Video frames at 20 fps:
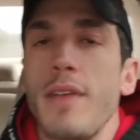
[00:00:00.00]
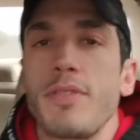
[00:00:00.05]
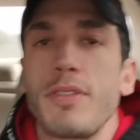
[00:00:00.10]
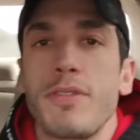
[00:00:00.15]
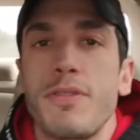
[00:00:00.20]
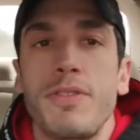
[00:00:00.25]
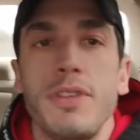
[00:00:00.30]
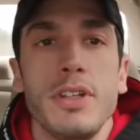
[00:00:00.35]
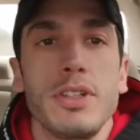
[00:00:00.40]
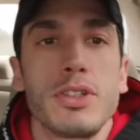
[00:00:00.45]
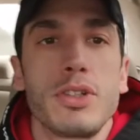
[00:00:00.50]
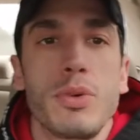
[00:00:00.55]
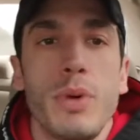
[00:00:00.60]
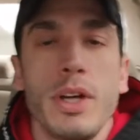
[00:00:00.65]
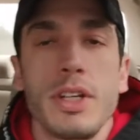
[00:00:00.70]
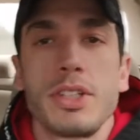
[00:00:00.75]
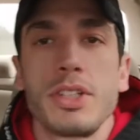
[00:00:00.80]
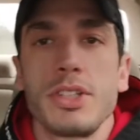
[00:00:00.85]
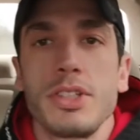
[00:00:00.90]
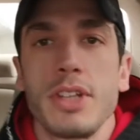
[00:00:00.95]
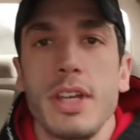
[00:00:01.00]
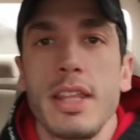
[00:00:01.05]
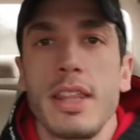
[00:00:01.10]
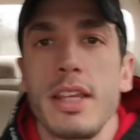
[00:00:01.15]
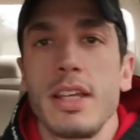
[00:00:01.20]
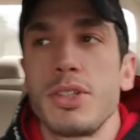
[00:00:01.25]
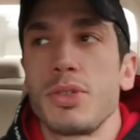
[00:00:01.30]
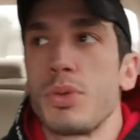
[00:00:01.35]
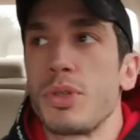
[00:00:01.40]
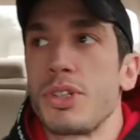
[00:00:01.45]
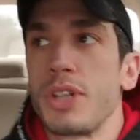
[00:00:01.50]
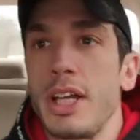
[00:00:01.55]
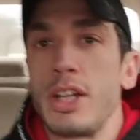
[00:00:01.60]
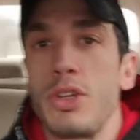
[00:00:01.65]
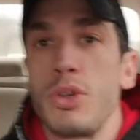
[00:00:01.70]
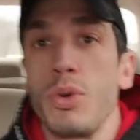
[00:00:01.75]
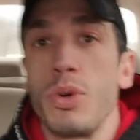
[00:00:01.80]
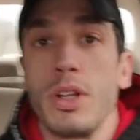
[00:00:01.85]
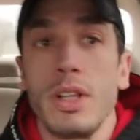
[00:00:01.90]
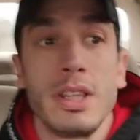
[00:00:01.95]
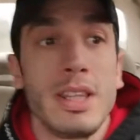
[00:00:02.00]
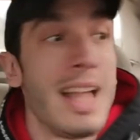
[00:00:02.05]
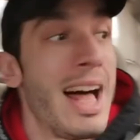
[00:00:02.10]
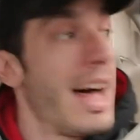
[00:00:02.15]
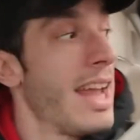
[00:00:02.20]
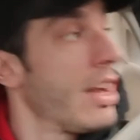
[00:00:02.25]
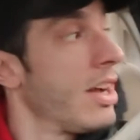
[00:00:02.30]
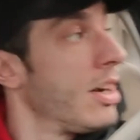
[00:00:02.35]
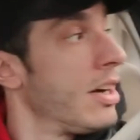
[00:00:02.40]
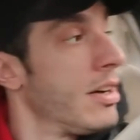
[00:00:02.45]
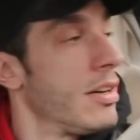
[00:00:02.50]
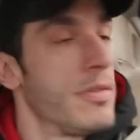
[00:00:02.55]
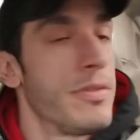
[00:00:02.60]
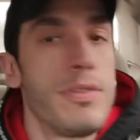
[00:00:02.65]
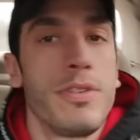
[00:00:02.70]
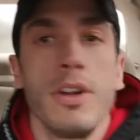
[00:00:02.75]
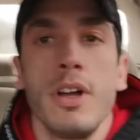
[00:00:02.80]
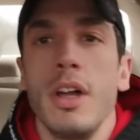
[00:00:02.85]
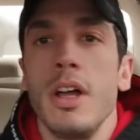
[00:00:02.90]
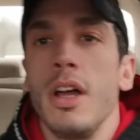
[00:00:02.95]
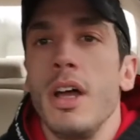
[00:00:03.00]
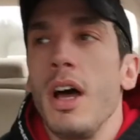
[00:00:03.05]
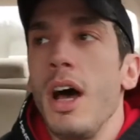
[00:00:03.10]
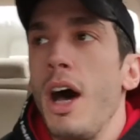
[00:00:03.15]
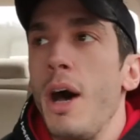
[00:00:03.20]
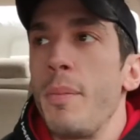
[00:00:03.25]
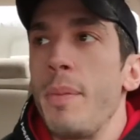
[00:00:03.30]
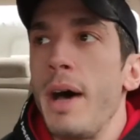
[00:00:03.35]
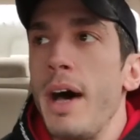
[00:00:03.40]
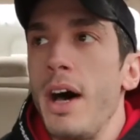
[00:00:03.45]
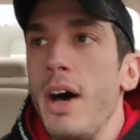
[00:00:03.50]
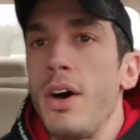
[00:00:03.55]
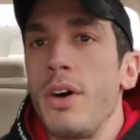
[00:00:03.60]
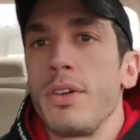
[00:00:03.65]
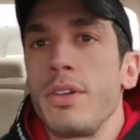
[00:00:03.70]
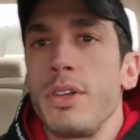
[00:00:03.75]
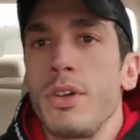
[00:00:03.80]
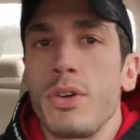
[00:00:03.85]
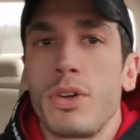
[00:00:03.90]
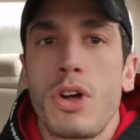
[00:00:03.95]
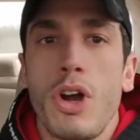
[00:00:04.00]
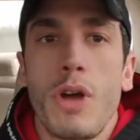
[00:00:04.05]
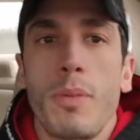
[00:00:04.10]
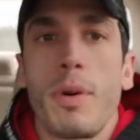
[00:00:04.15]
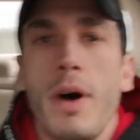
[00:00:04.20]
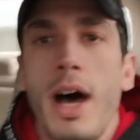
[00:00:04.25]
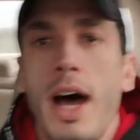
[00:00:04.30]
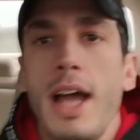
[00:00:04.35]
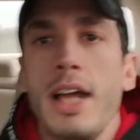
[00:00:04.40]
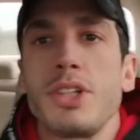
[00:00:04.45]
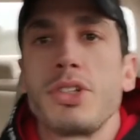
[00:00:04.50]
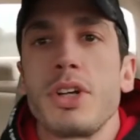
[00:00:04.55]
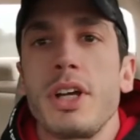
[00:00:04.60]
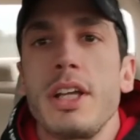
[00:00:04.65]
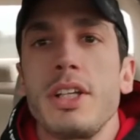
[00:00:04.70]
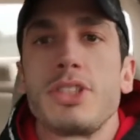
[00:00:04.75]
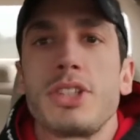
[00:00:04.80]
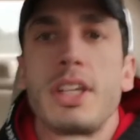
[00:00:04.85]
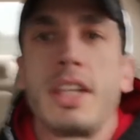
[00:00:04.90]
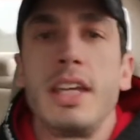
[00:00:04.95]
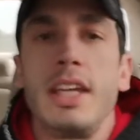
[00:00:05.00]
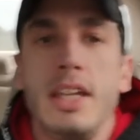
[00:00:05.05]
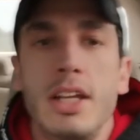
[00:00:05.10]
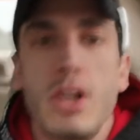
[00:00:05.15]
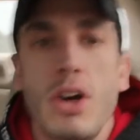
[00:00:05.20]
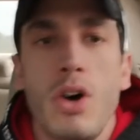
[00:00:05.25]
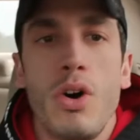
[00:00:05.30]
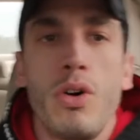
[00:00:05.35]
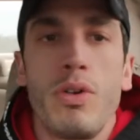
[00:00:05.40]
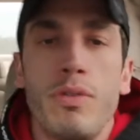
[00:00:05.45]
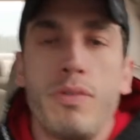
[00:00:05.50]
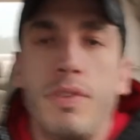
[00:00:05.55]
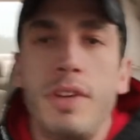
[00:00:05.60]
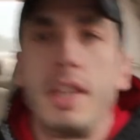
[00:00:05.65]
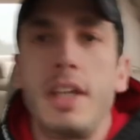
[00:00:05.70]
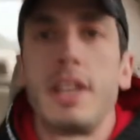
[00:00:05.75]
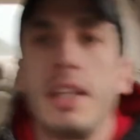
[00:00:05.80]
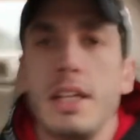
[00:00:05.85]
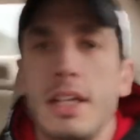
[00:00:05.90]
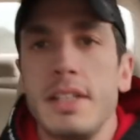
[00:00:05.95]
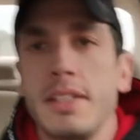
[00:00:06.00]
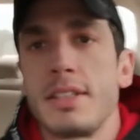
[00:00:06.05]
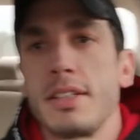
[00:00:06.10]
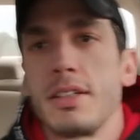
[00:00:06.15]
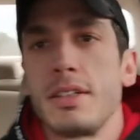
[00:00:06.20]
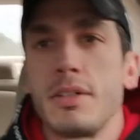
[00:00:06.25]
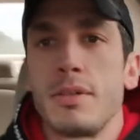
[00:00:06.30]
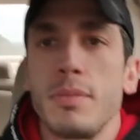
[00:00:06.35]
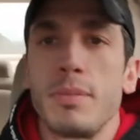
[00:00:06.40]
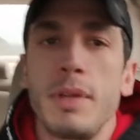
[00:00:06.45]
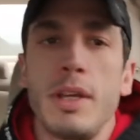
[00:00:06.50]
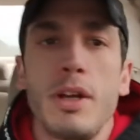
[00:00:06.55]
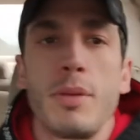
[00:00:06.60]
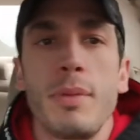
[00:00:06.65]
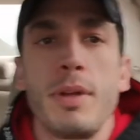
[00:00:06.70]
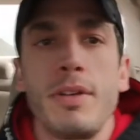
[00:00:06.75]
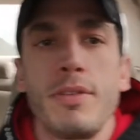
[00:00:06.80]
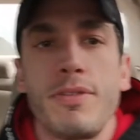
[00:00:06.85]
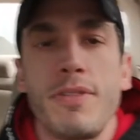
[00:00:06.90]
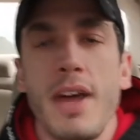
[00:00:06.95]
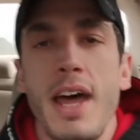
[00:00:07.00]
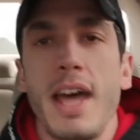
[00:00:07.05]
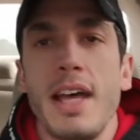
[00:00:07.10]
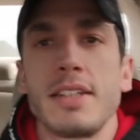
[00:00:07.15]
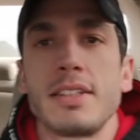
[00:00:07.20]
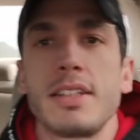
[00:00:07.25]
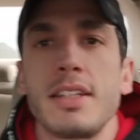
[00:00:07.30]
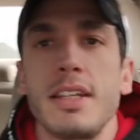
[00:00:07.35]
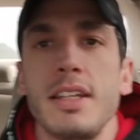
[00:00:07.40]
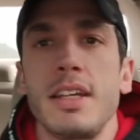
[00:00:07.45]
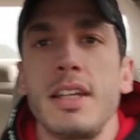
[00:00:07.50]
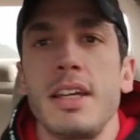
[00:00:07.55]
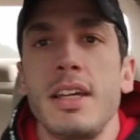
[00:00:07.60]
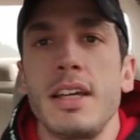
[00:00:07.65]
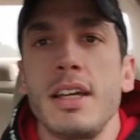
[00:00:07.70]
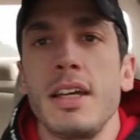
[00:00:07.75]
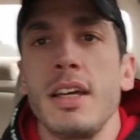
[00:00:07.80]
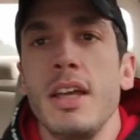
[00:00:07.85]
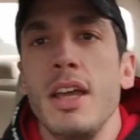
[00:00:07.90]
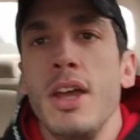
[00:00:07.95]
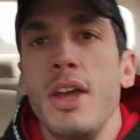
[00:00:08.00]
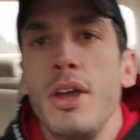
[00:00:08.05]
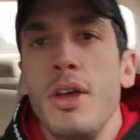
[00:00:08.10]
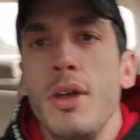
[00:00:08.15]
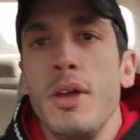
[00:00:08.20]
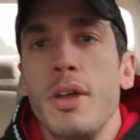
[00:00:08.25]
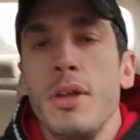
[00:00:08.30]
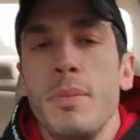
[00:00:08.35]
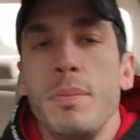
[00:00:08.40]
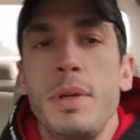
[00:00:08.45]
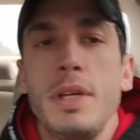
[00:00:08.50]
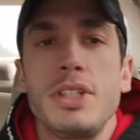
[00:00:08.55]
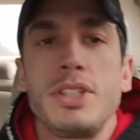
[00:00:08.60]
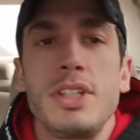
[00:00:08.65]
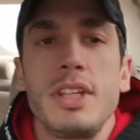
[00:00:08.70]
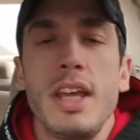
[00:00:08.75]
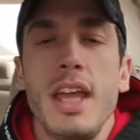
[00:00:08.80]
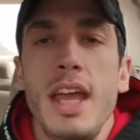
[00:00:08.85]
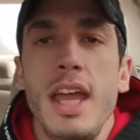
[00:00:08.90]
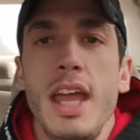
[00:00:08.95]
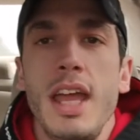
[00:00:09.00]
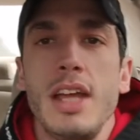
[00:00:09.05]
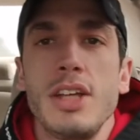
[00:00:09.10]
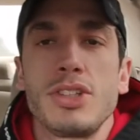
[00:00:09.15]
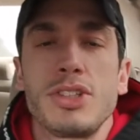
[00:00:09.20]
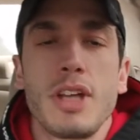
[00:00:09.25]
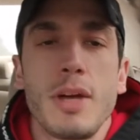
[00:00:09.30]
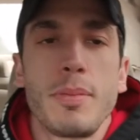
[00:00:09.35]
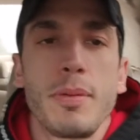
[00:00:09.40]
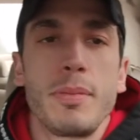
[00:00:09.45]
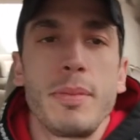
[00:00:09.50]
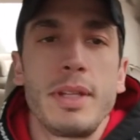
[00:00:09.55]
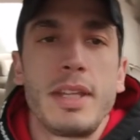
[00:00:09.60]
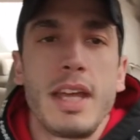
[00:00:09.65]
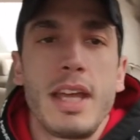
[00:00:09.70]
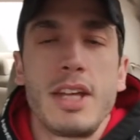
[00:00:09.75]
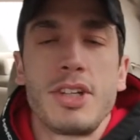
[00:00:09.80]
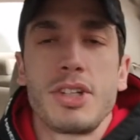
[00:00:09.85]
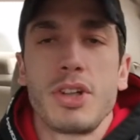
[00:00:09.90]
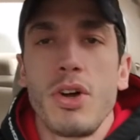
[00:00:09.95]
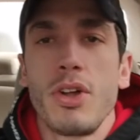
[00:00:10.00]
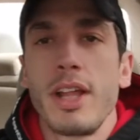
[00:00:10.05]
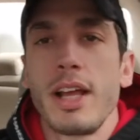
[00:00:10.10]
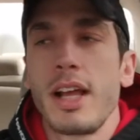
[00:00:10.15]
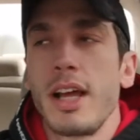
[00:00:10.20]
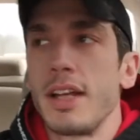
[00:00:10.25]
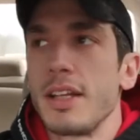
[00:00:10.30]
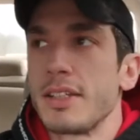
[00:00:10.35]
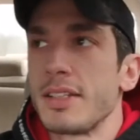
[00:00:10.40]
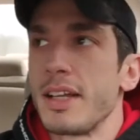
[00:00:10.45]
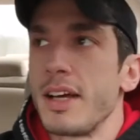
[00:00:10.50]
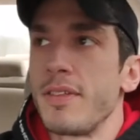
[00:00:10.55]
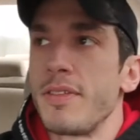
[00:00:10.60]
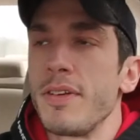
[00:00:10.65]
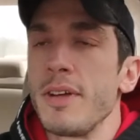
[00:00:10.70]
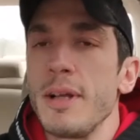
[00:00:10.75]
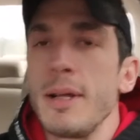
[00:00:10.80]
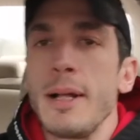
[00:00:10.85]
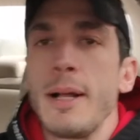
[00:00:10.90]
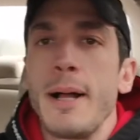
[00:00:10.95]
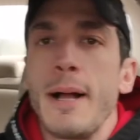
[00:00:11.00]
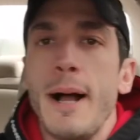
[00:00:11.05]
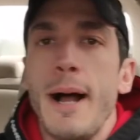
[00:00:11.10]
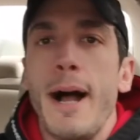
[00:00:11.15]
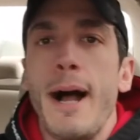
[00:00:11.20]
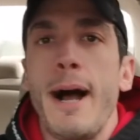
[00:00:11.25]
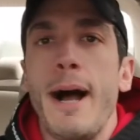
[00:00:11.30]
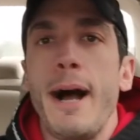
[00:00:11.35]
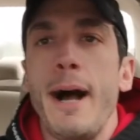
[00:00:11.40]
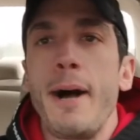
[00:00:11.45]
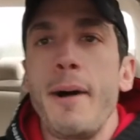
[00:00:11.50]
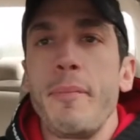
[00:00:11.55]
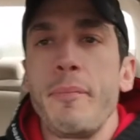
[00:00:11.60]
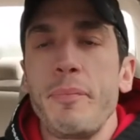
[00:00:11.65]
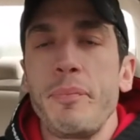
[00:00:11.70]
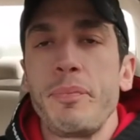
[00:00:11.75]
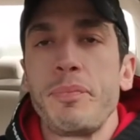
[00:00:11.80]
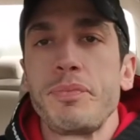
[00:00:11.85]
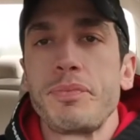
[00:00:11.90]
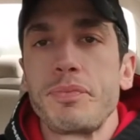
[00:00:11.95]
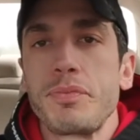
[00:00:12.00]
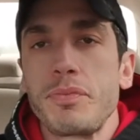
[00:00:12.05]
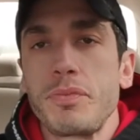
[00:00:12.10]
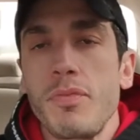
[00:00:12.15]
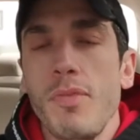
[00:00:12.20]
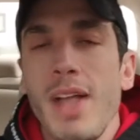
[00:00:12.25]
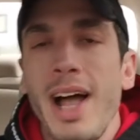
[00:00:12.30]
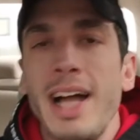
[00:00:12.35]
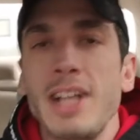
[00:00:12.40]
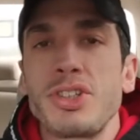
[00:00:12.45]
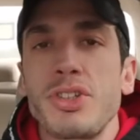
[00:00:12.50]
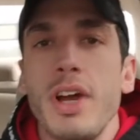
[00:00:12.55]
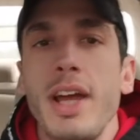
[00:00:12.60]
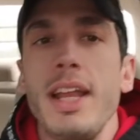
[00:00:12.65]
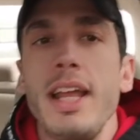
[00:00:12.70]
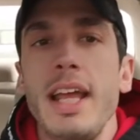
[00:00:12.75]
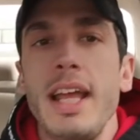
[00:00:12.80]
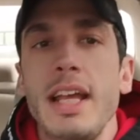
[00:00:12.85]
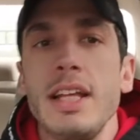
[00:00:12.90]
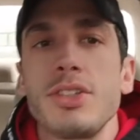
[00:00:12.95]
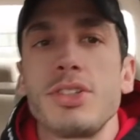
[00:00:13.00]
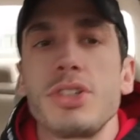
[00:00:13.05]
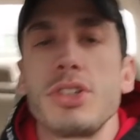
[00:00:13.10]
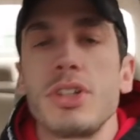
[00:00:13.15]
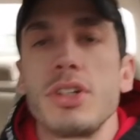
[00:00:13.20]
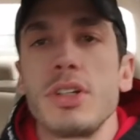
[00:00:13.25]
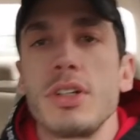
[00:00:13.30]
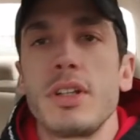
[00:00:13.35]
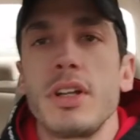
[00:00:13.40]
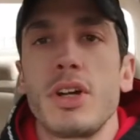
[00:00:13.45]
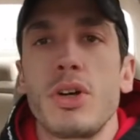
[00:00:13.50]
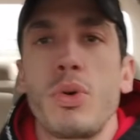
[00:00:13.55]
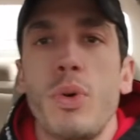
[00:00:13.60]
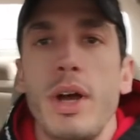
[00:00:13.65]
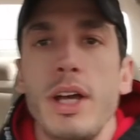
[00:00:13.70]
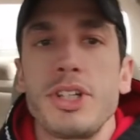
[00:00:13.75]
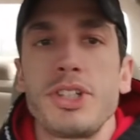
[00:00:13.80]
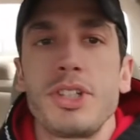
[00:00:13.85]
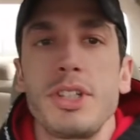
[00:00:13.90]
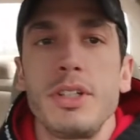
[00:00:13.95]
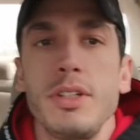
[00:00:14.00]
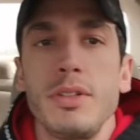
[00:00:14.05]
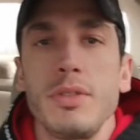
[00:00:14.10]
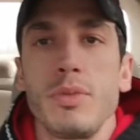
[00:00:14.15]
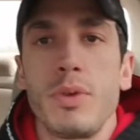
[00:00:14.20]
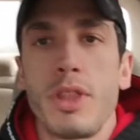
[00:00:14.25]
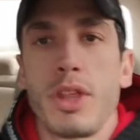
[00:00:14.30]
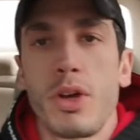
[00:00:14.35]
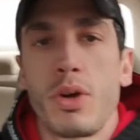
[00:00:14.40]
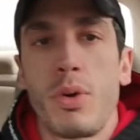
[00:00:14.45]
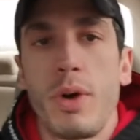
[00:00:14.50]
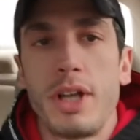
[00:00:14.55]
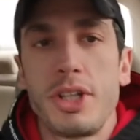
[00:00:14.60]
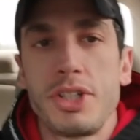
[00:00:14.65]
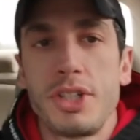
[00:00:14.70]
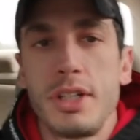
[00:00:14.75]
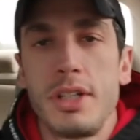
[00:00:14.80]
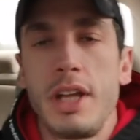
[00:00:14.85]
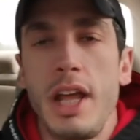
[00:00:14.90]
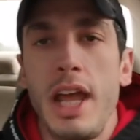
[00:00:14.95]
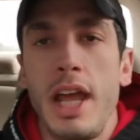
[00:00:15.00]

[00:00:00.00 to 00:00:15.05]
have to field questions like this, which I do a lot of, about you know carbohydrates, keto, veganism, intermittent fasting, BCA, supplementation, all that kind of stuff. Um, I try to answer their question with a question